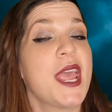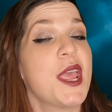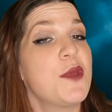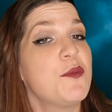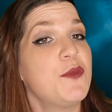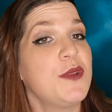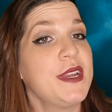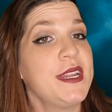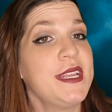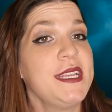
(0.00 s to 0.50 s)

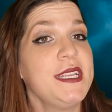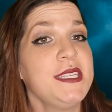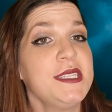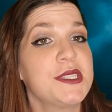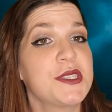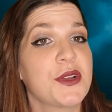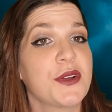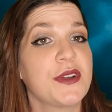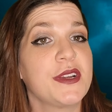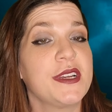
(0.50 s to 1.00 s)
And when he
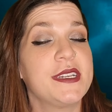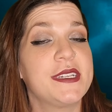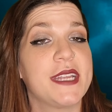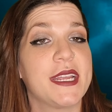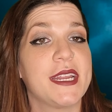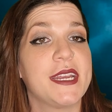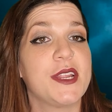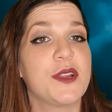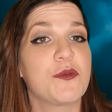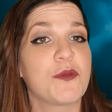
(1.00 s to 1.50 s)
started
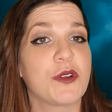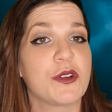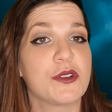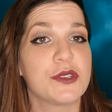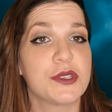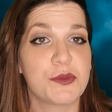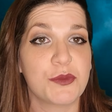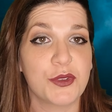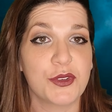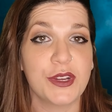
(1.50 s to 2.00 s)
dating
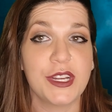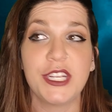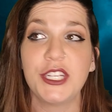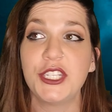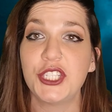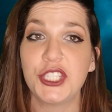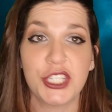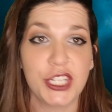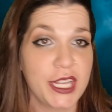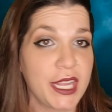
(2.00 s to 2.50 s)
Rosemarie,
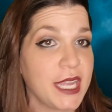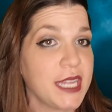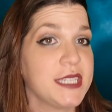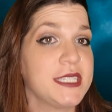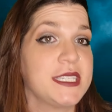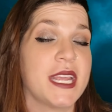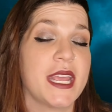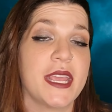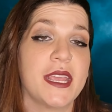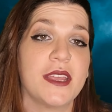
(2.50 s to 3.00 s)
she
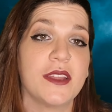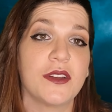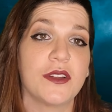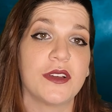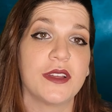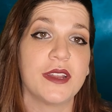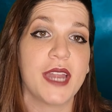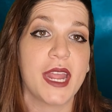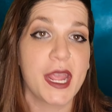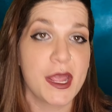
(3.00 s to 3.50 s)
had taken
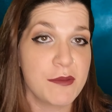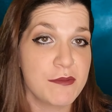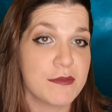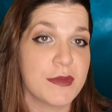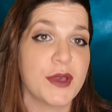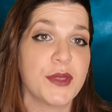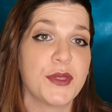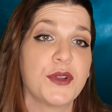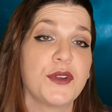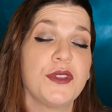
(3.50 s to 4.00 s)
on a
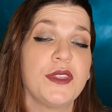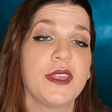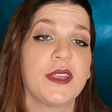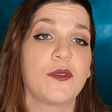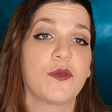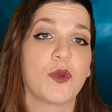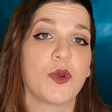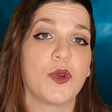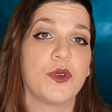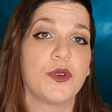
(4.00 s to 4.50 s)
motherly
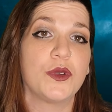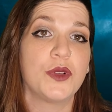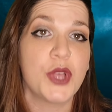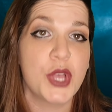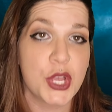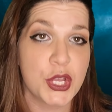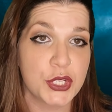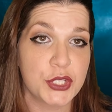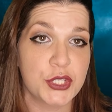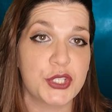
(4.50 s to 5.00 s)
role
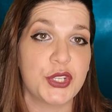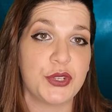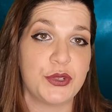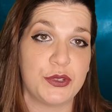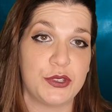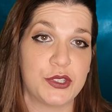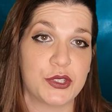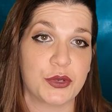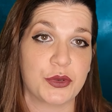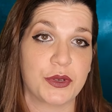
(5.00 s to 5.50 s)

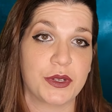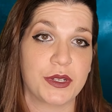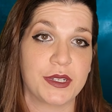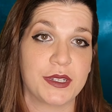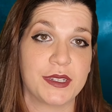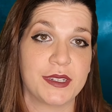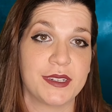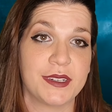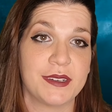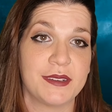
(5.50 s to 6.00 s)
to
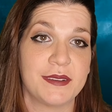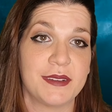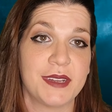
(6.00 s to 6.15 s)
Jordan.